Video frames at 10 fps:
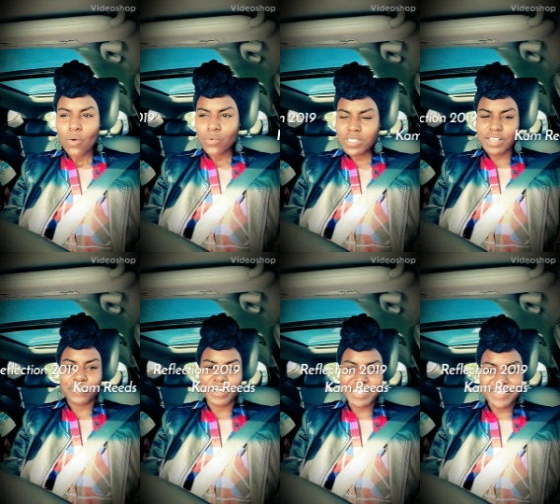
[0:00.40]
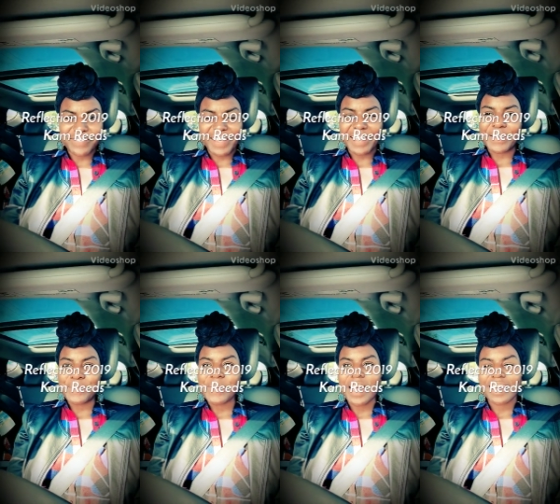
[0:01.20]
What's up, friends and
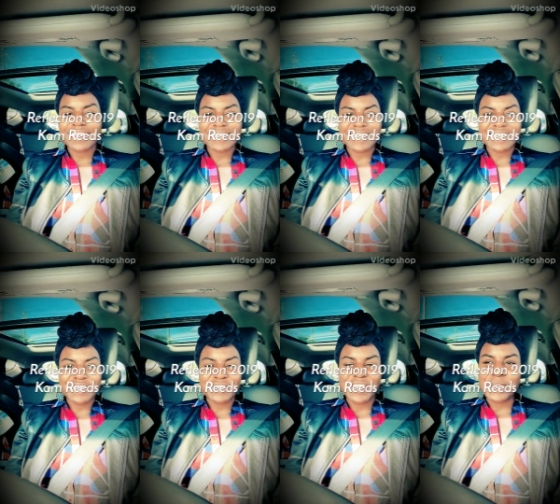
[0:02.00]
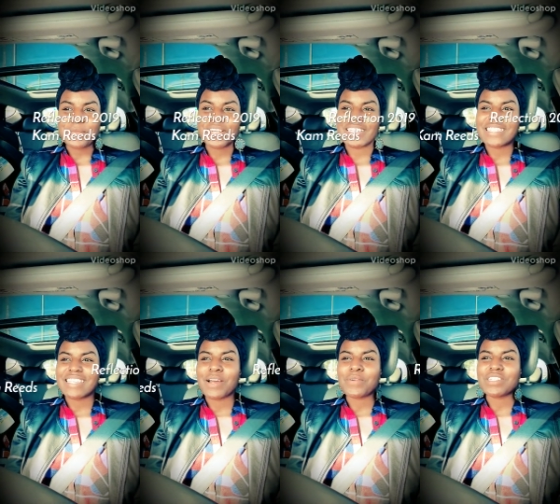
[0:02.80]
fam? This is your girl Cam Reeds, and
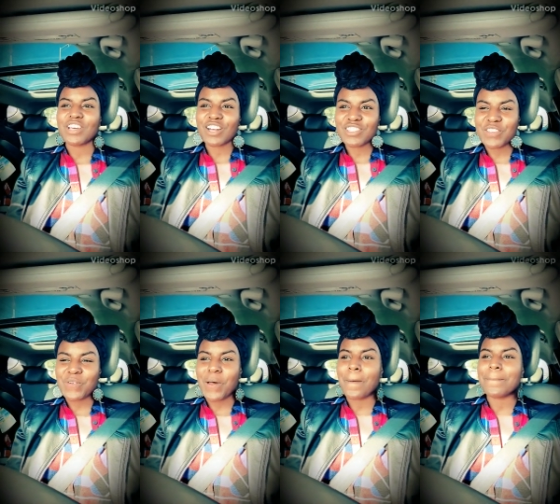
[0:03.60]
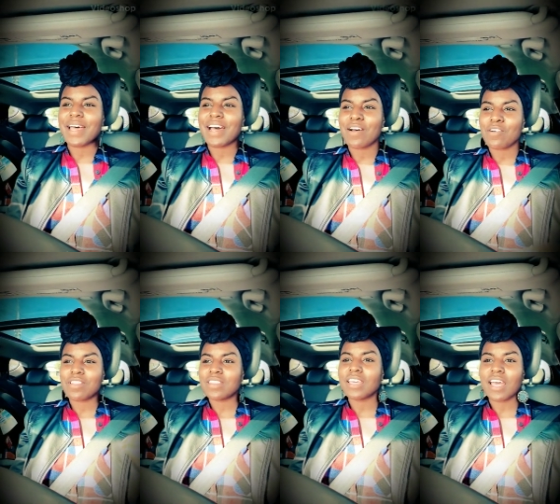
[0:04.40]
today I want to talk to you
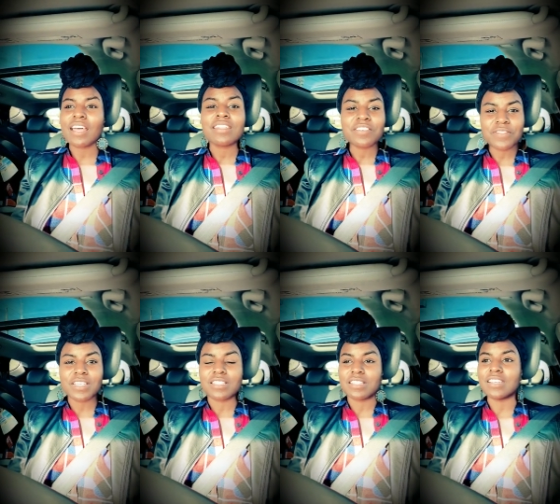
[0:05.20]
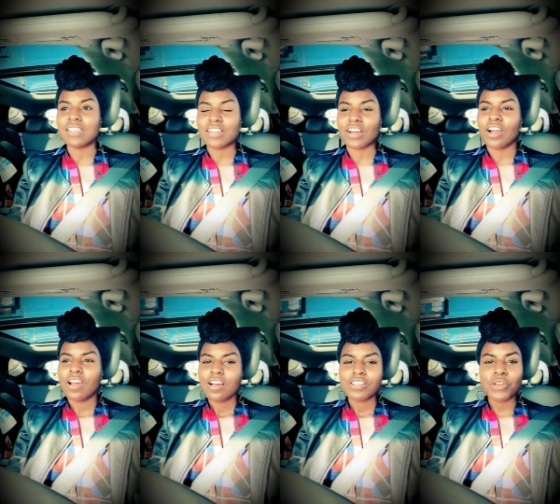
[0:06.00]
about the end of this year.
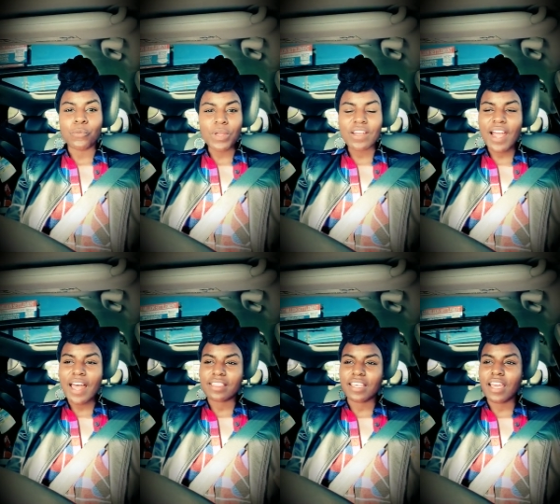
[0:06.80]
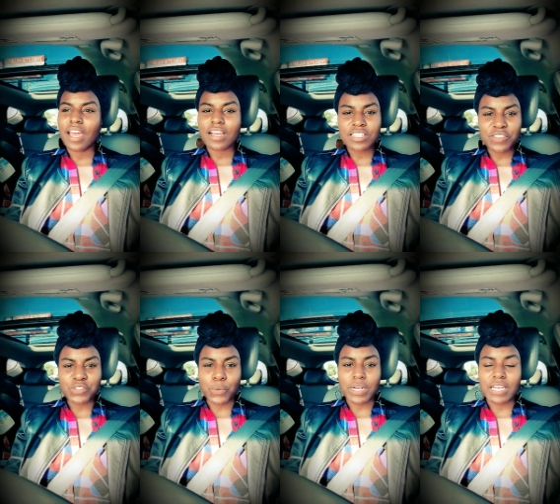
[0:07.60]
So we are at the end of
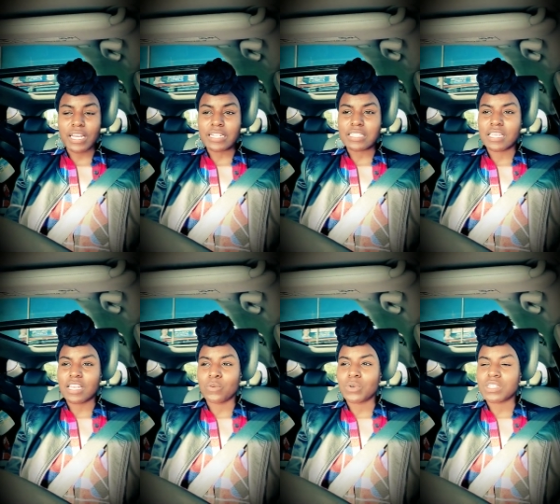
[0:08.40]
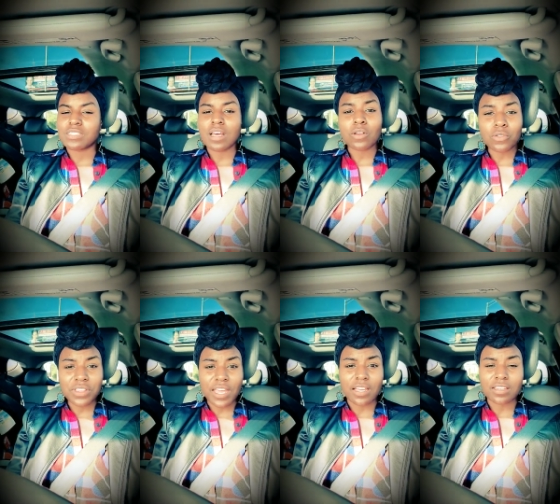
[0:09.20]
2019, which is not only
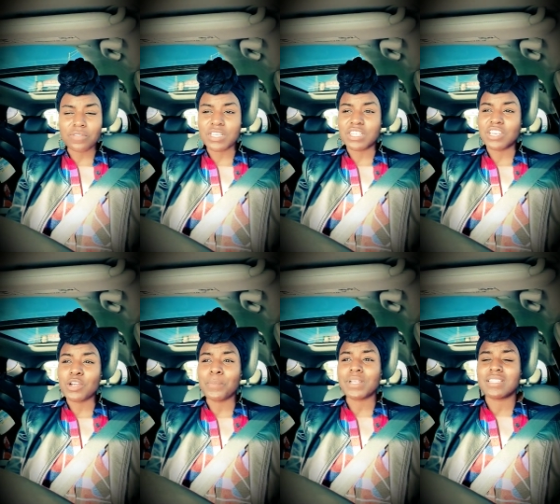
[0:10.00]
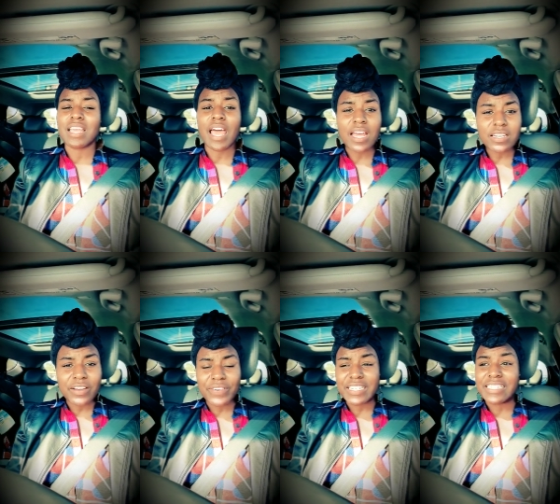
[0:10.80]
the end of this year, but it's the end
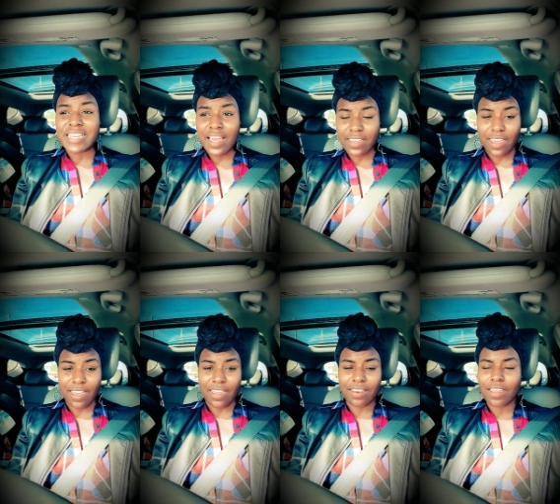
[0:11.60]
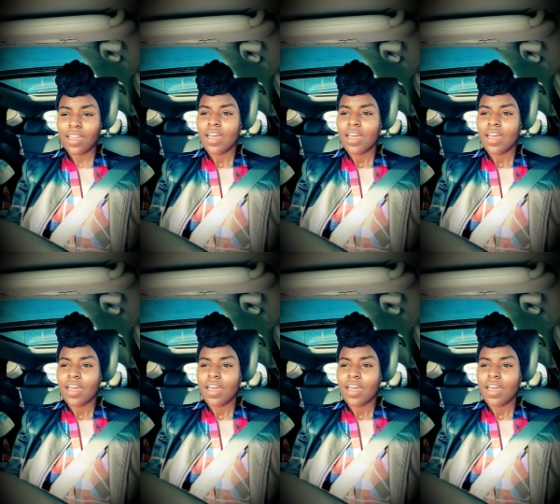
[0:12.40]
of a decade.